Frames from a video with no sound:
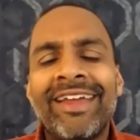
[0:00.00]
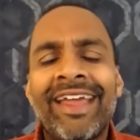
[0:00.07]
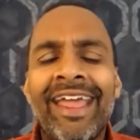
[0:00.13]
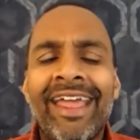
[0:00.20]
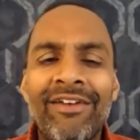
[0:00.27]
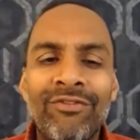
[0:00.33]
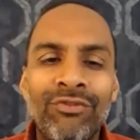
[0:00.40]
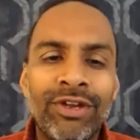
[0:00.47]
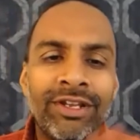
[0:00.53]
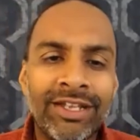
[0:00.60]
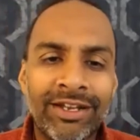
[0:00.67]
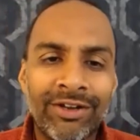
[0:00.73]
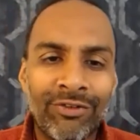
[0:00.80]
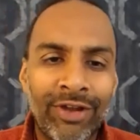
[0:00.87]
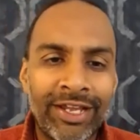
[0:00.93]
Every
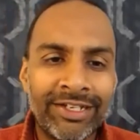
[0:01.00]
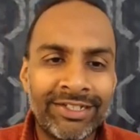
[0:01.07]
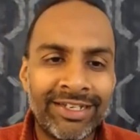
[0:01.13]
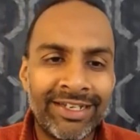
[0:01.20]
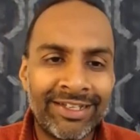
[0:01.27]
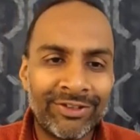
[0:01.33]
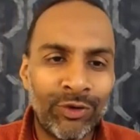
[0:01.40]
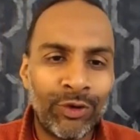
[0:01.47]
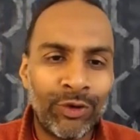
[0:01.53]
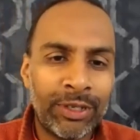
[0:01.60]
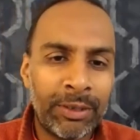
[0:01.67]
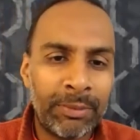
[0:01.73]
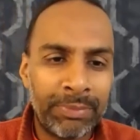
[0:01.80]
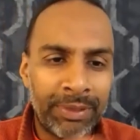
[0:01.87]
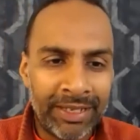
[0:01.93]
generation is going to
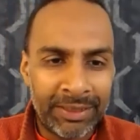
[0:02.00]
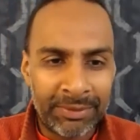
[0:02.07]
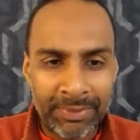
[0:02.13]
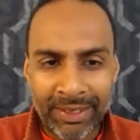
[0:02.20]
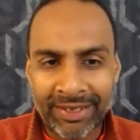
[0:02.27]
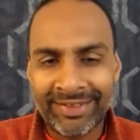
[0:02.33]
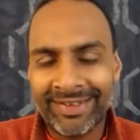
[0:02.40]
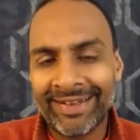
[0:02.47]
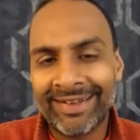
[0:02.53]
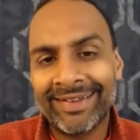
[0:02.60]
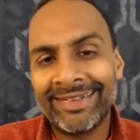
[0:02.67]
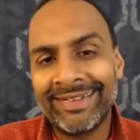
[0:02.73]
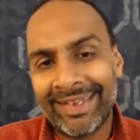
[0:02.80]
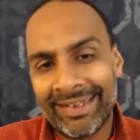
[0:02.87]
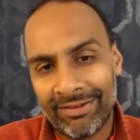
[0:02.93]
complain about younger
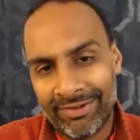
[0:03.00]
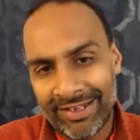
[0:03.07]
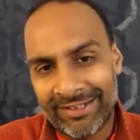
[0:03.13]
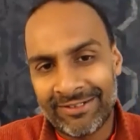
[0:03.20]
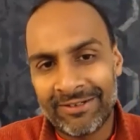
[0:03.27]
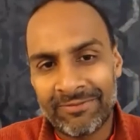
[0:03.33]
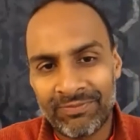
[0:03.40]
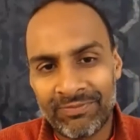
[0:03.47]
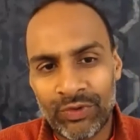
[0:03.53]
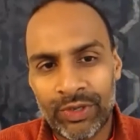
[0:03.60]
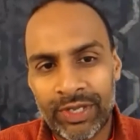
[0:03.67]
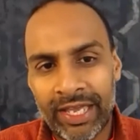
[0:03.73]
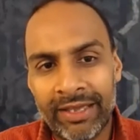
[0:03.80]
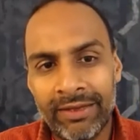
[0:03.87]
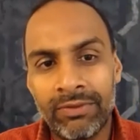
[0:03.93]
generation.
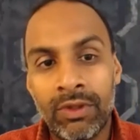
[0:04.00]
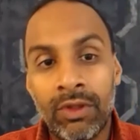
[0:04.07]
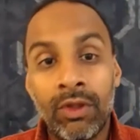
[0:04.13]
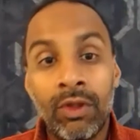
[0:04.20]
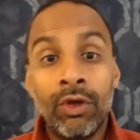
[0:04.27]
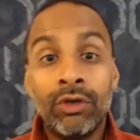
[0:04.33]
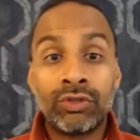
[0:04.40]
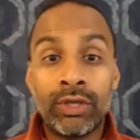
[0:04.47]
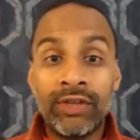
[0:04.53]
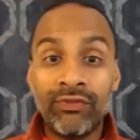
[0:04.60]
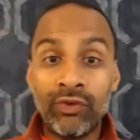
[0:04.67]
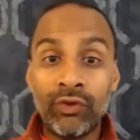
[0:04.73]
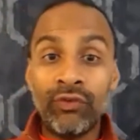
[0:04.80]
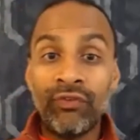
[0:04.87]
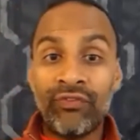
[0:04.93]
Okay? So if
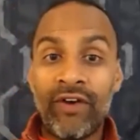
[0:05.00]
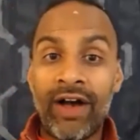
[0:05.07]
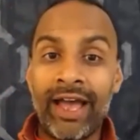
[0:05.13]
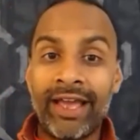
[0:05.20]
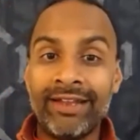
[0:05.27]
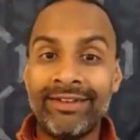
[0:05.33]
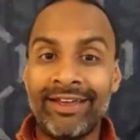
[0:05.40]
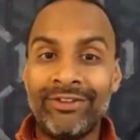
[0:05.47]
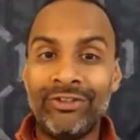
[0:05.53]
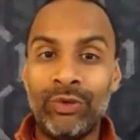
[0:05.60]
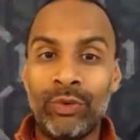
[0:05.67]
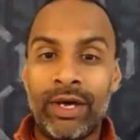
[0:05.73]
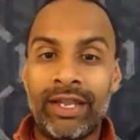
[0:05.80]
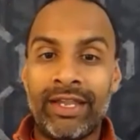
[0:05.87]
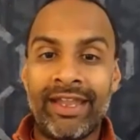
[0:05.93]
you find that you
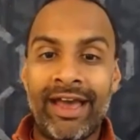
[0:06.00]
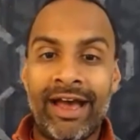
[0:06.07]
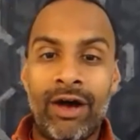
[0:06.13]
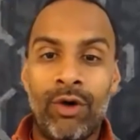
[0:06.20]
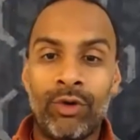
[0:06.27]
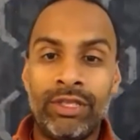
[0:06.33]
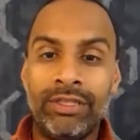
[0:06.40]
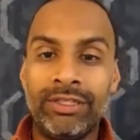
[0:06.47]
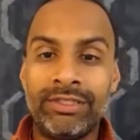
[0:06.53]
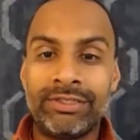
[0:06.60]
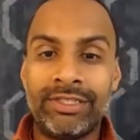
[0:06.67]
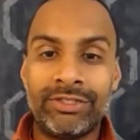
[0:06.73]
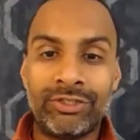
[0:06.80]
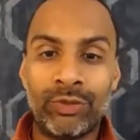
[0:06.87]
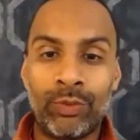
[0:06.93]
are now in this
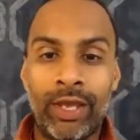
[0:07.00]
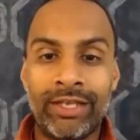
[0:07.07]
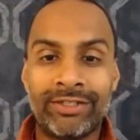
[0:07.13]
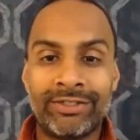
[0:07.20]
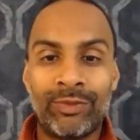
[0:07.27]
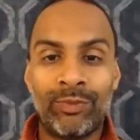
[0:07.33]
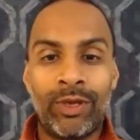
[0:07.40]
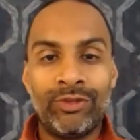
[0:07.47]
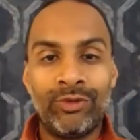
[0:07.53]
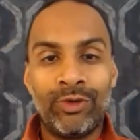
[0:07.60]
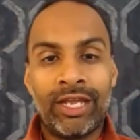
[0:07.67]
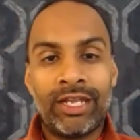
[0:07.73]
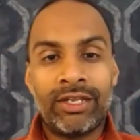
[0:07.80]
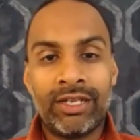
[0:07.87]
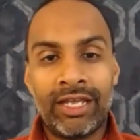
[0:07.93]
situation when you
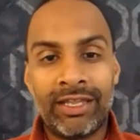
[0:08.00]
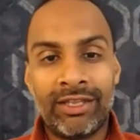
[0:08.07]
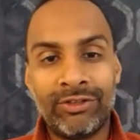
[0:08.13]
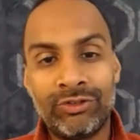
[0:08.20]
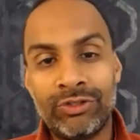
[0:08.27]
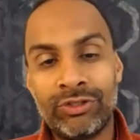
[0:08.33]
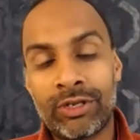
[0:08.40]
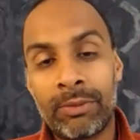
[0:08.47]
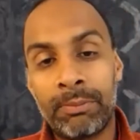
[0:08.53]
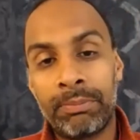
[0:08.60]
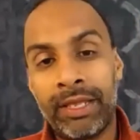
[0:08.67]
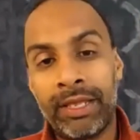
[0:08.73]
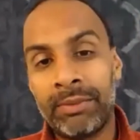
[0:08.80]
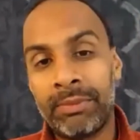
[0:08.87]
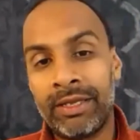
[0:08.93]
get together and you just
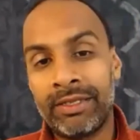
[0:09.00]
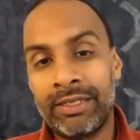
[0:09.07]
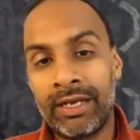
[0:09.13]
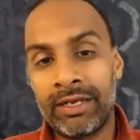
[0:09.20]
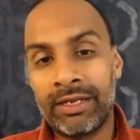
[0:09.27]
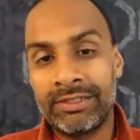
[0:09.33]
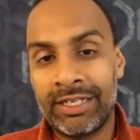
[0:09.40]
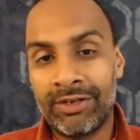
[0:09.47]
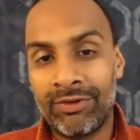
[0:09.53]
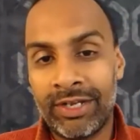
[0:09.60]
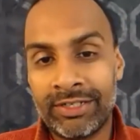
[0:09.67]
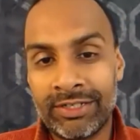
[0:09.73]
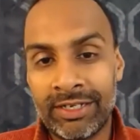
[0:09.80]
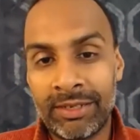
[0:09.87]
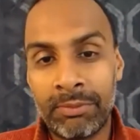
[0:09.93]
complain about younger
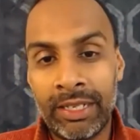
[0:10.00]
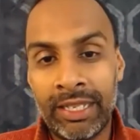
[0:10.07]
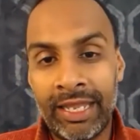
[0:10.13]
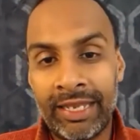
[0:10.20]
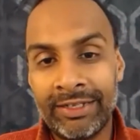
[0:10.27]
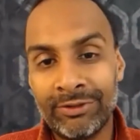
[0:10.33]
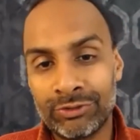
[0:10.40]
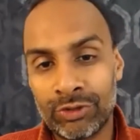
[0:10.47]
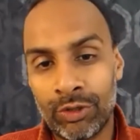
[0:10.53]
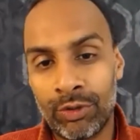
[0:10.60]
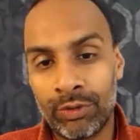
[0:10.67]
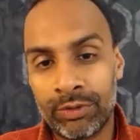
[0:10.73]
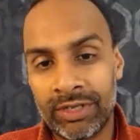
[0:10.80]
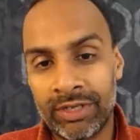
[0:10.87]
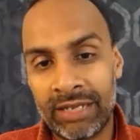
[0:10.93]
generation and millennials,
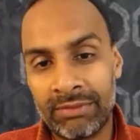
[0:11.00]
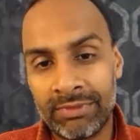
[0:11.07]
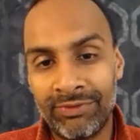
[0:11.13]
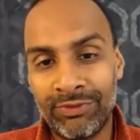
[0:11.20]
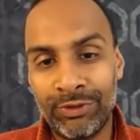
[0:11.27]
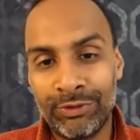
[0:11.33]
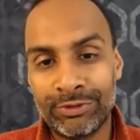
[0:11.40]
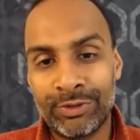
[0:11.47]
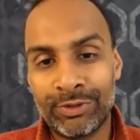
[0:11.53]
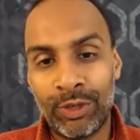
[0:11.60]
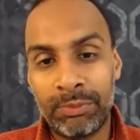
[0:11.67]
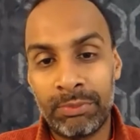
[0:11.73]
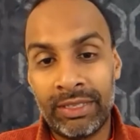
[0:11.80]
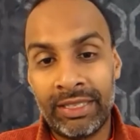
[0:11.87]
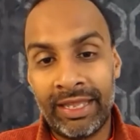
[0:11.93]
if you use the
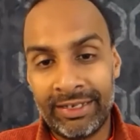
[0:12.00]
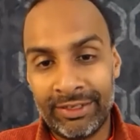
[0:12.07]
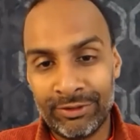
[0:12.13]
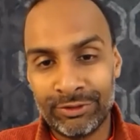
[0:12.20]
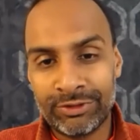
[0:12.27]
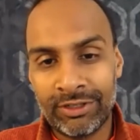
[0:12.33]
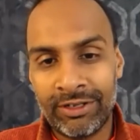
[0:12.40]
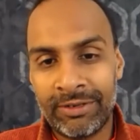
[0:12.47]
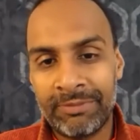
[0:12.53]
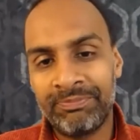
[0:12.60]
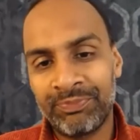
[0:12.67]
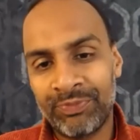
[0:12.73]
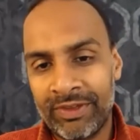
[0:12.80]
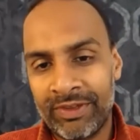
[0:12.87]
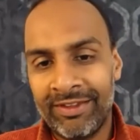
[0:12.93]
word millennials a lot,
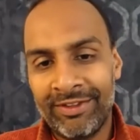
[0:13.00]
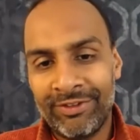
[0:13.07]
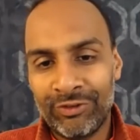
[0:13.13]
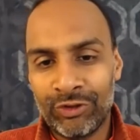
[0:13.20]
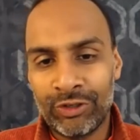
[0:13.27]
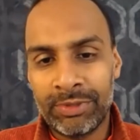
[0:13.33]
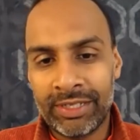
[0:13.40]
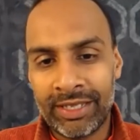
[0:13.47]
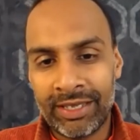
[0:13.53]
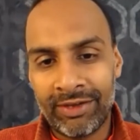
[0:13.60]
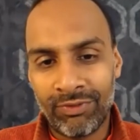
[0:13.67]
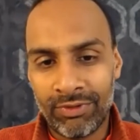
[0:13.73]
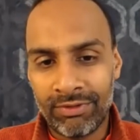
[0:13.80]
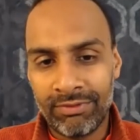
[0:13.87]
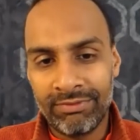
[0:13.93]
you got to be
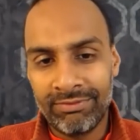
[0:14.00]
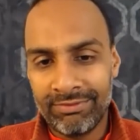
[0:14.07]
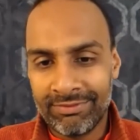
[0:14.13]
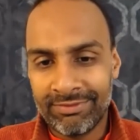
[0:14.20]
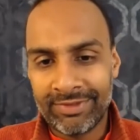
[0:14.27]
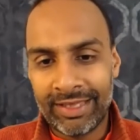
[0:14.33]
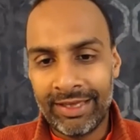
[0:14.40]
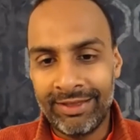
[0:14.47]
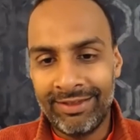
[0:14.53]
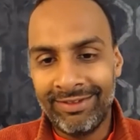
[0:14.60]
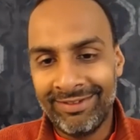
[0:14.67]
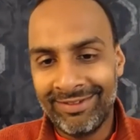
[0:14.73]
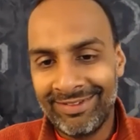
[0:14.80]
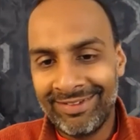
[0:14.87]
careful. Yeah?